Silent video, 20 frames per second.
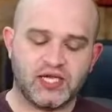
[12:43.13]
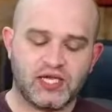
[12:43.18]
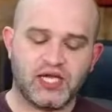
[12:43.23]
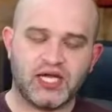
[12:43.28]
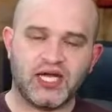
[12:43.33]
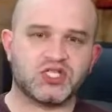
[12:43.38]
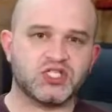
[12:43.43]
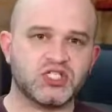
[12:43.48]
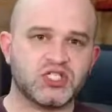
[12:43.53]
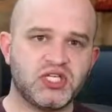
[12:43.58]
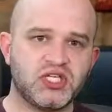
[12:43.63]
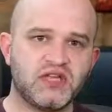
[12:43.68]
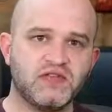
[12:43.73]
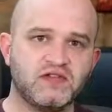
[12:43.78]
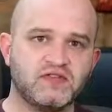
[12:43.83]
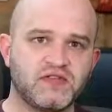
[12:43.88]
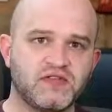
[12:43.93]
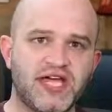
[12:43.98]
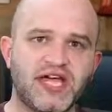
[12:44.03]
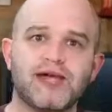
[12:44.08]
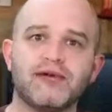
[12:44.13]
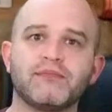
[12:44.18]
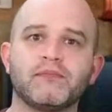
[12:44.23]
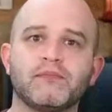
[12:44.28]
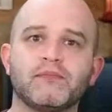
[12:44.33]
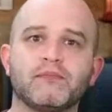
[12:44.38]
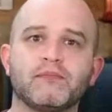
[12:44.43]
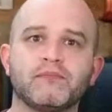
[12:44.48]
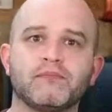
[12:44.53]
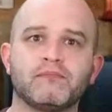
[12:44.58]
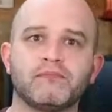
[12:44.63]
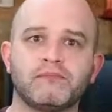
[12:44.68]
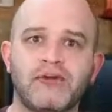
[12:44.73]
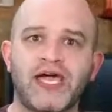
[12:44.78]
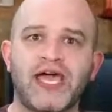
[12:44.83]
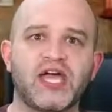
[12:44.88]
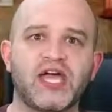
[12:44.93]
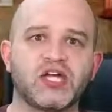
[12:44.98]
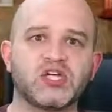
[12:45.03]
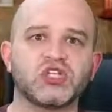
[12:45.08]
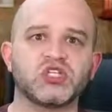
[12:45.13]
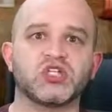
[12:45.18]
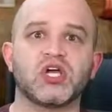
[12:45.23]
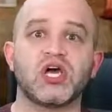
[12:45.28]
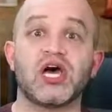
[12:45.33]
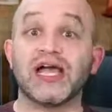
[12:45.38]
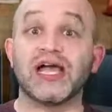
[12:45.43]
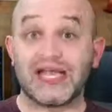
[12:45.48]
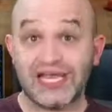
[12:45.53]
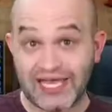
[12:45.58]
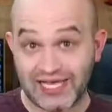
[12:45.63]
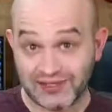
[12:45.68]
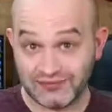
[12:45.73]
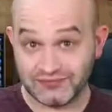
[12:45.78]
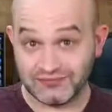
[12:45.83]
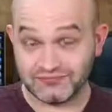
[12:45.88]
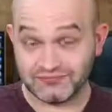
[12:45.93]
achieve that badge again.